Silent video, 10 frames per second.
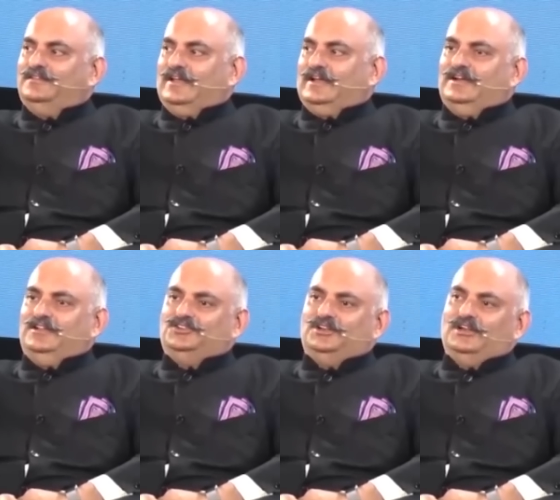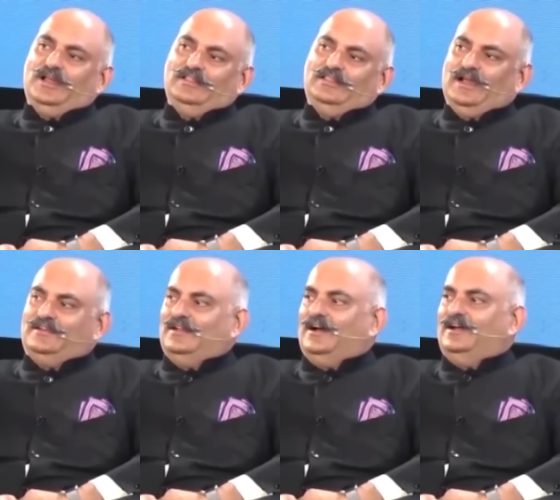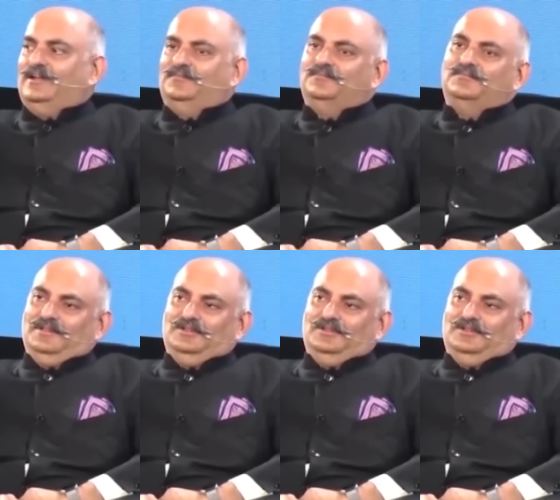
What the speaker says: second edition. At that time,